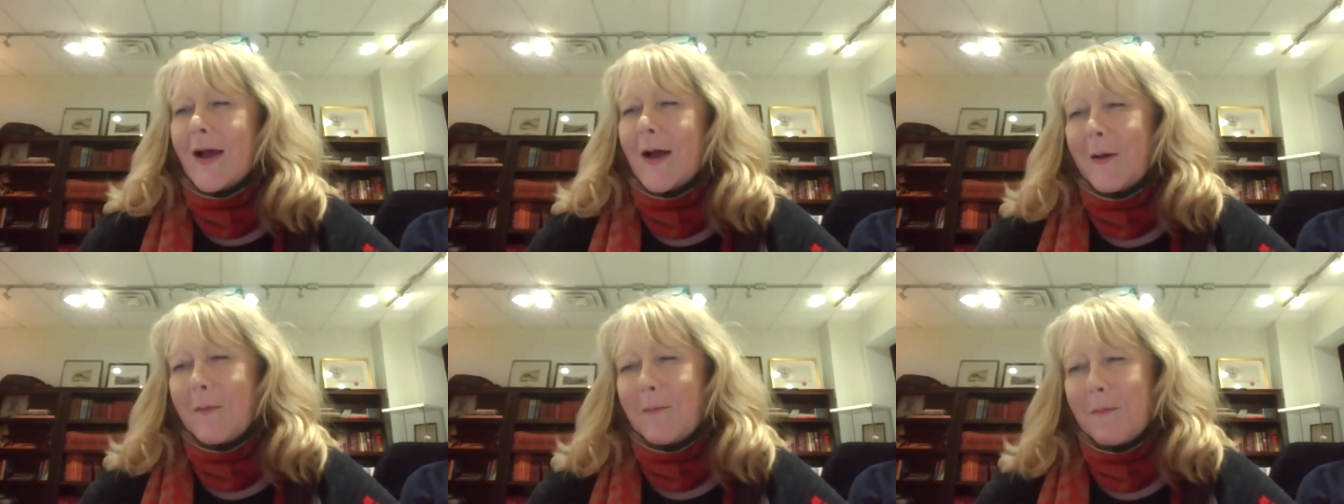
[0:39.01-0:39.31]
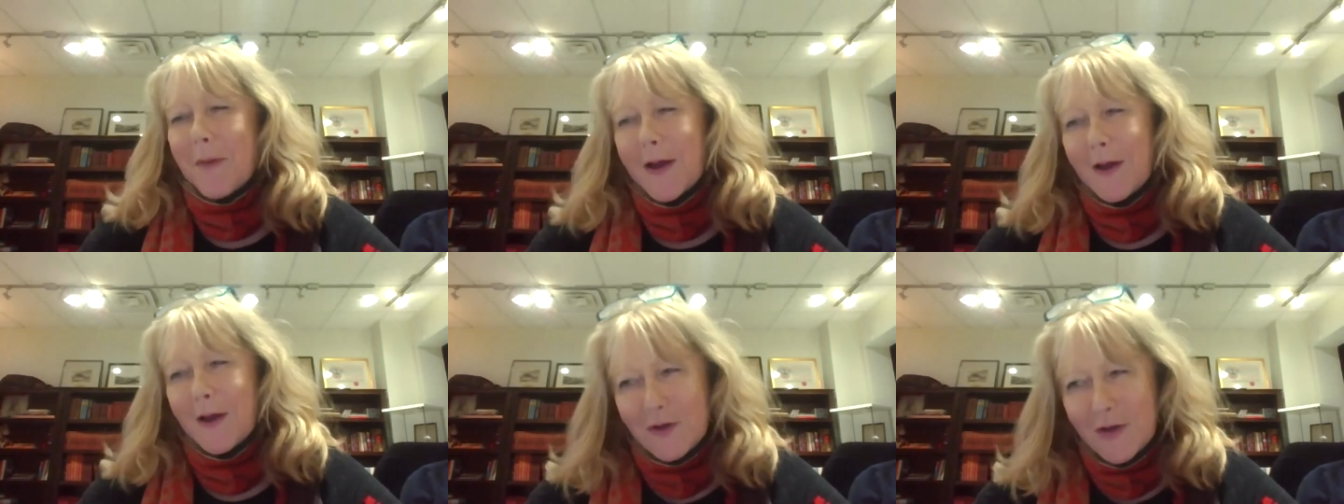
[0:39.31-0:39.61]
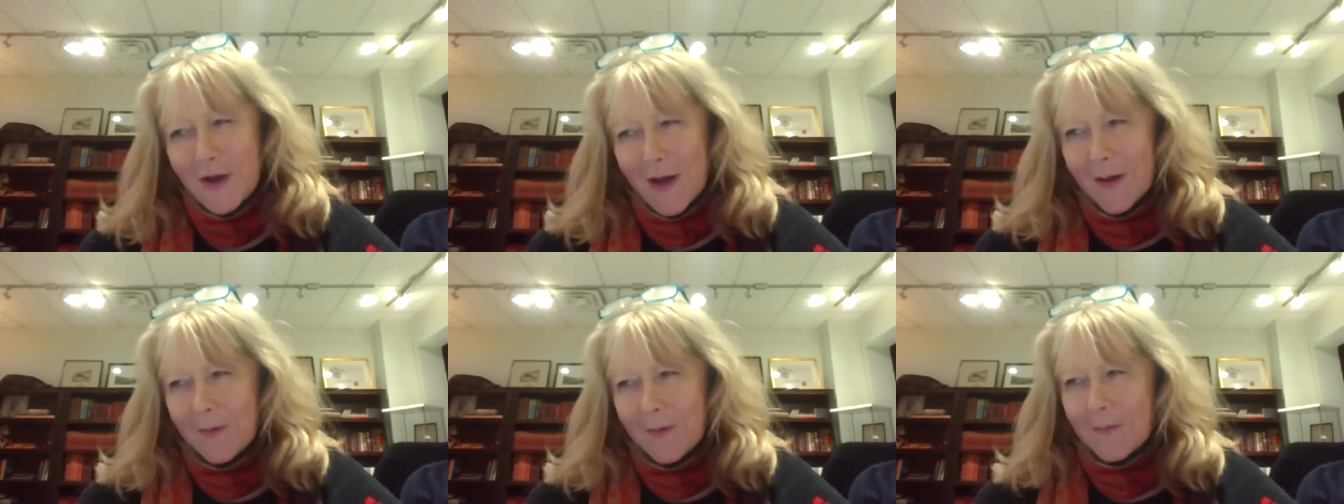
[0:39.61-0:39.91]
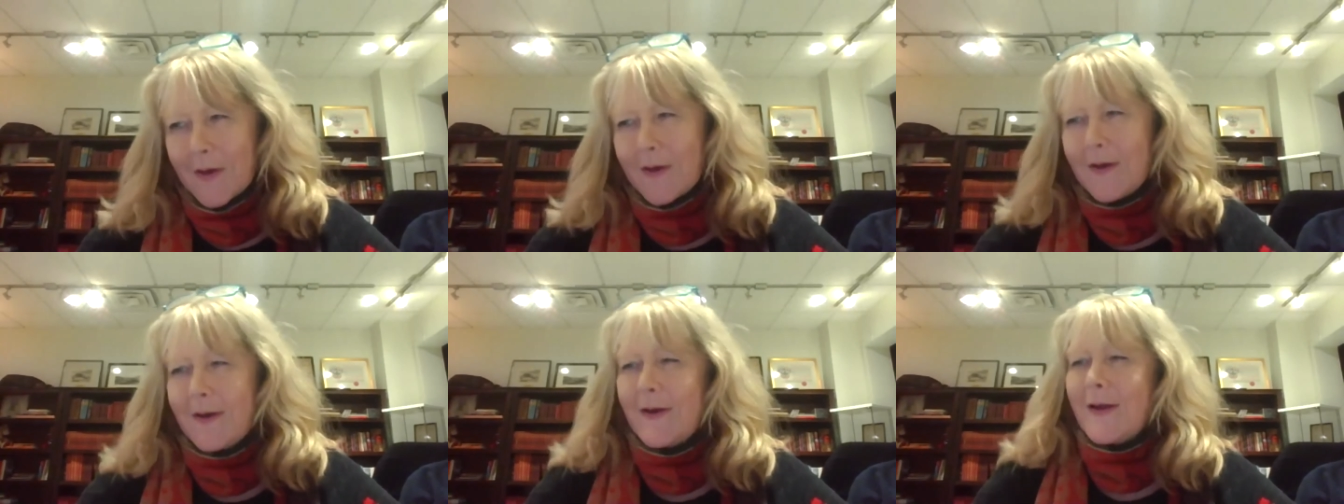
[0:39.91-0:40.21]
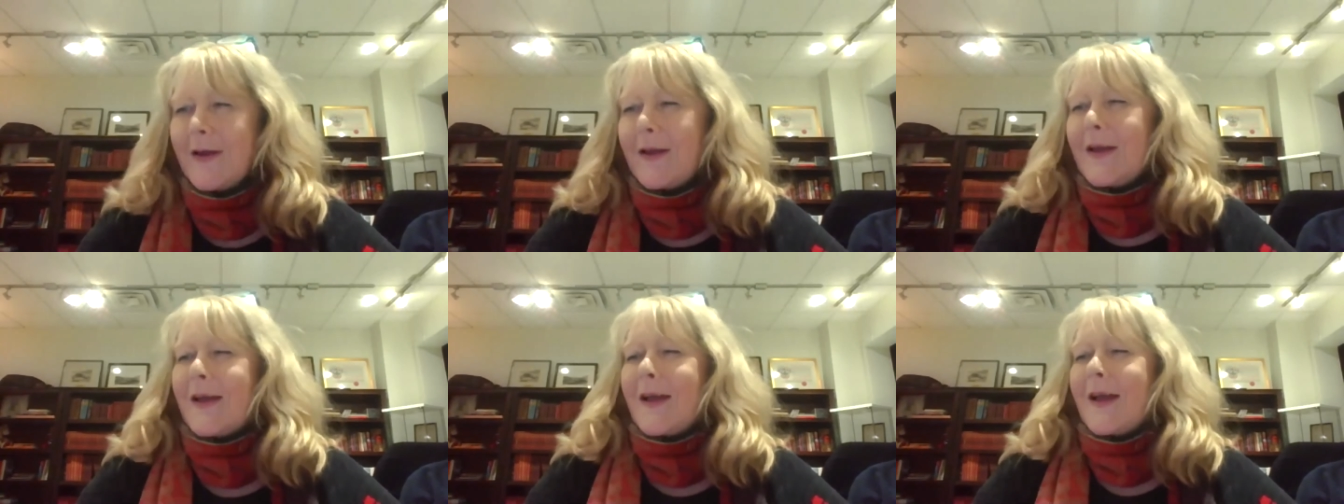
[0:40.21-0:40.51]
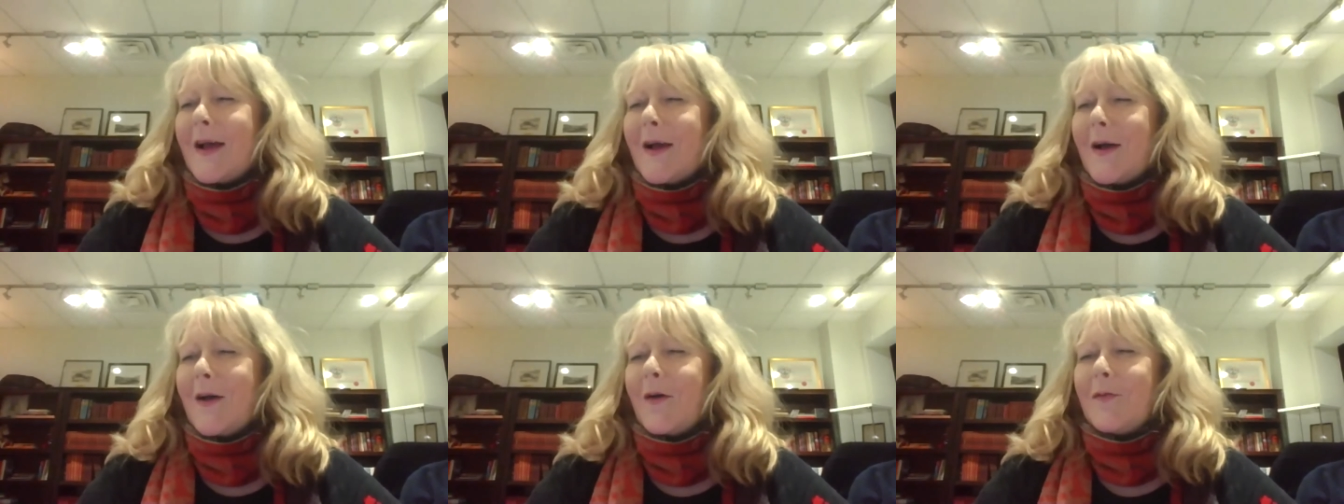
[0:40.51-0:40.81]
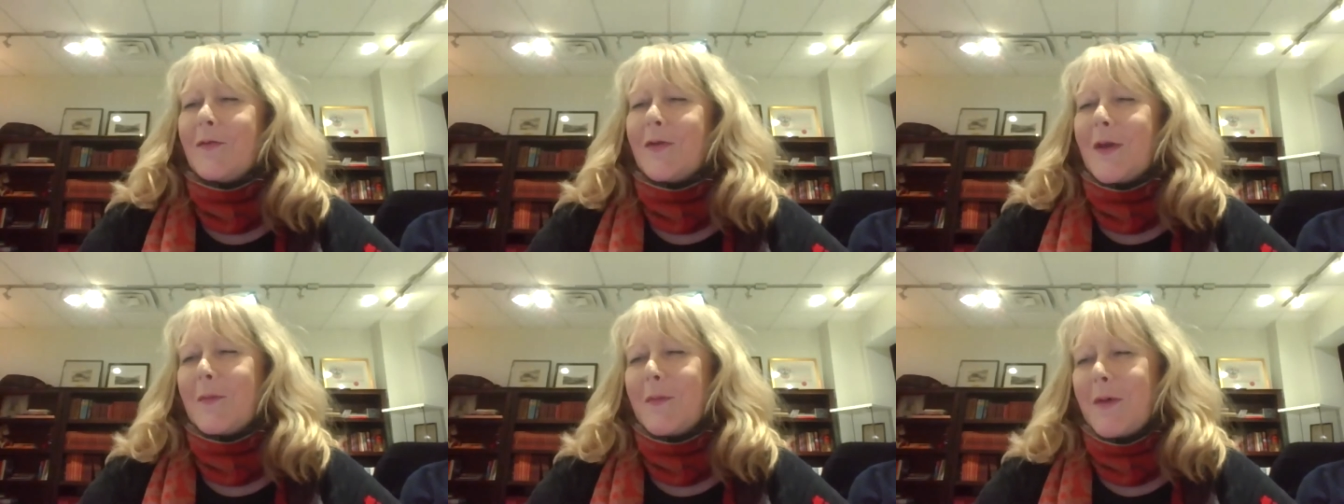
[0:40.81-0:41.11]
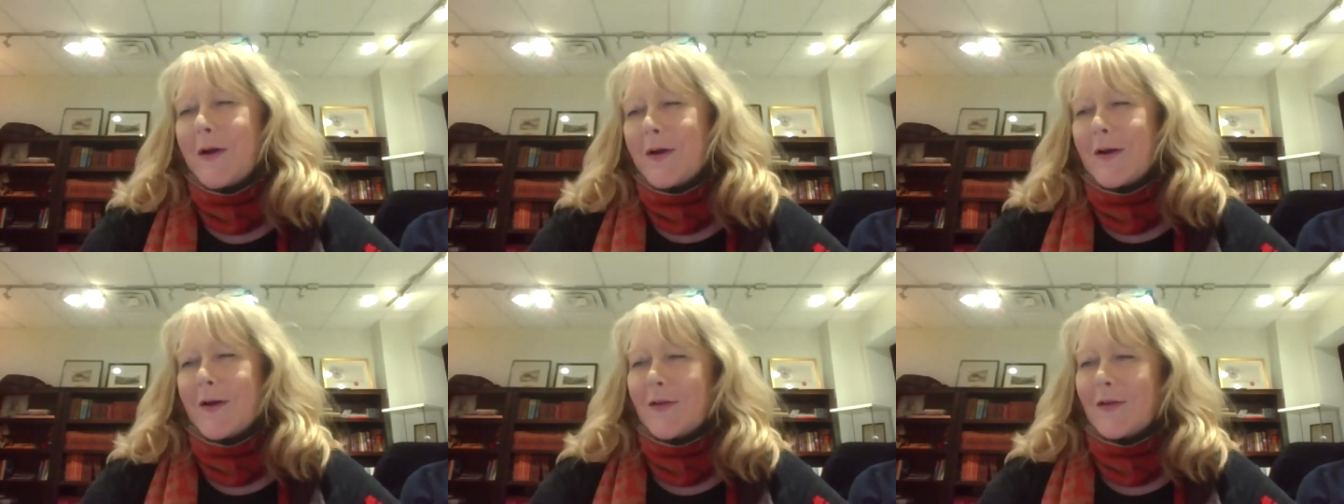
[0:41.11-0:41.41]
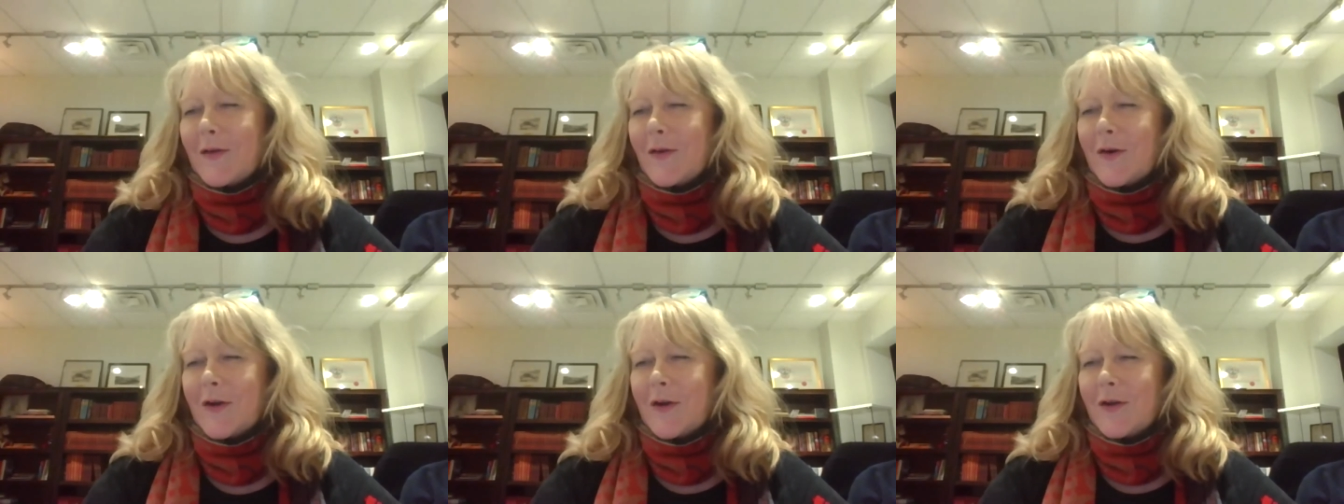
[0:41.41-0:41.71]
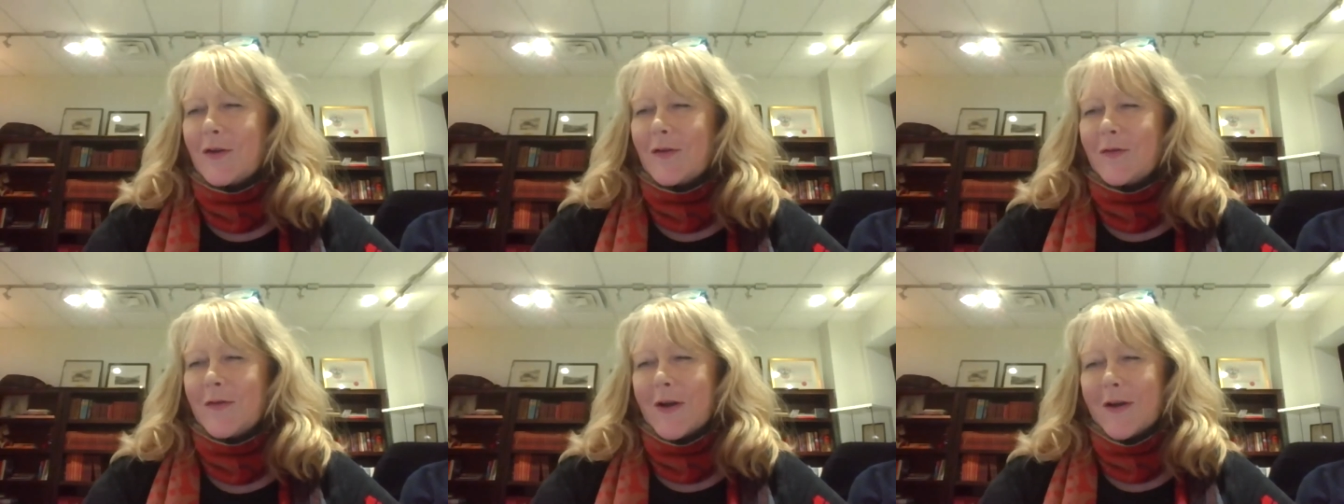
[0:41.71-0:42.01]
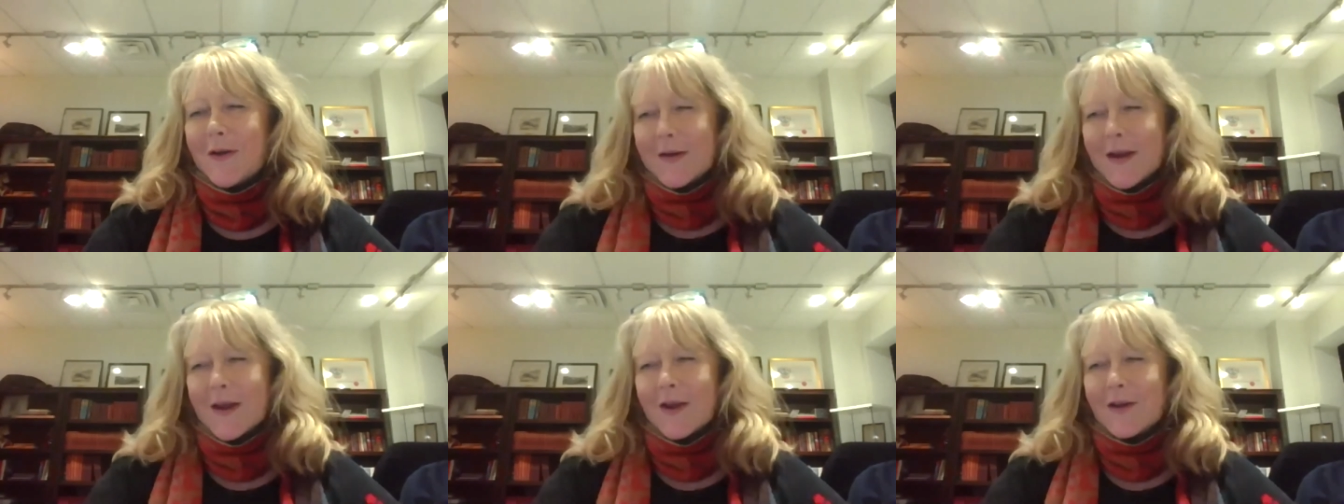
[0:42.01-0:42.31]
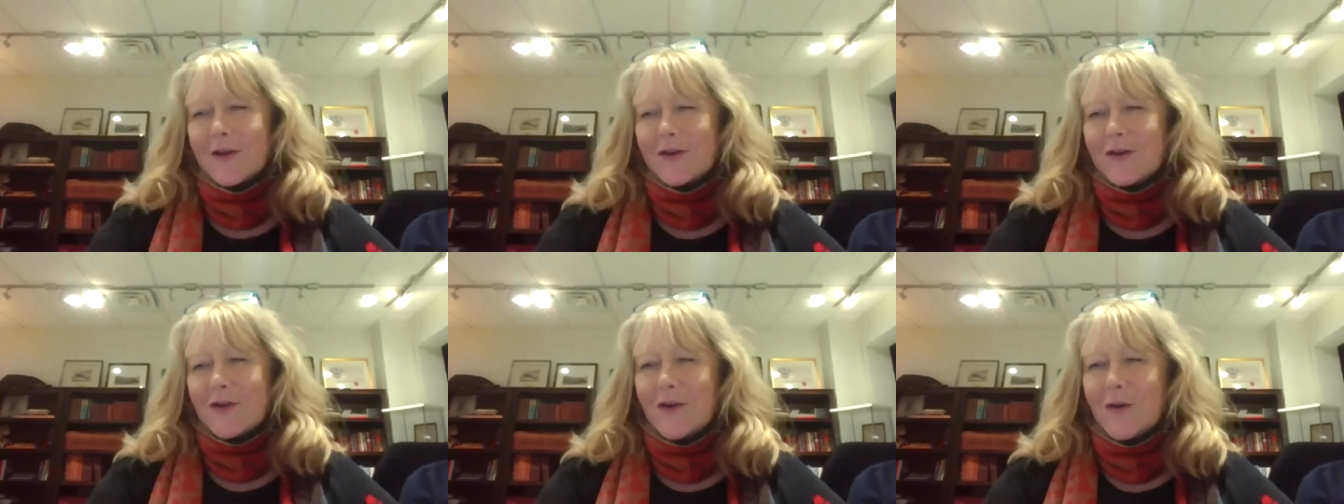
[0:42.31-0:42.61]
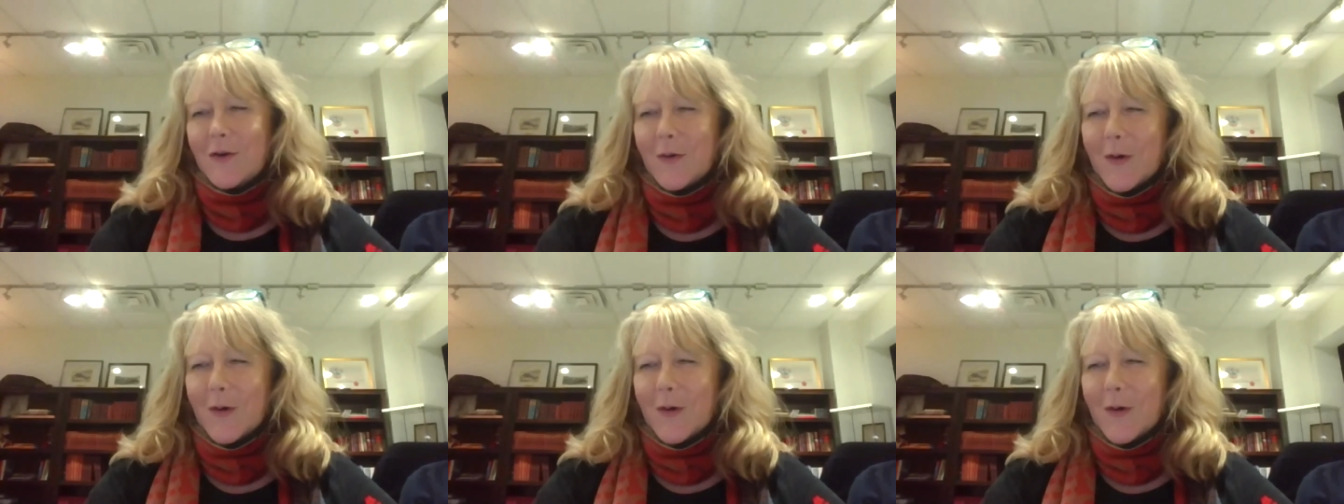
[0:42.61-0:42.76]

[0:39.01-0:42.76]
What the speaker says: my chairman of the American Scottish Foundation,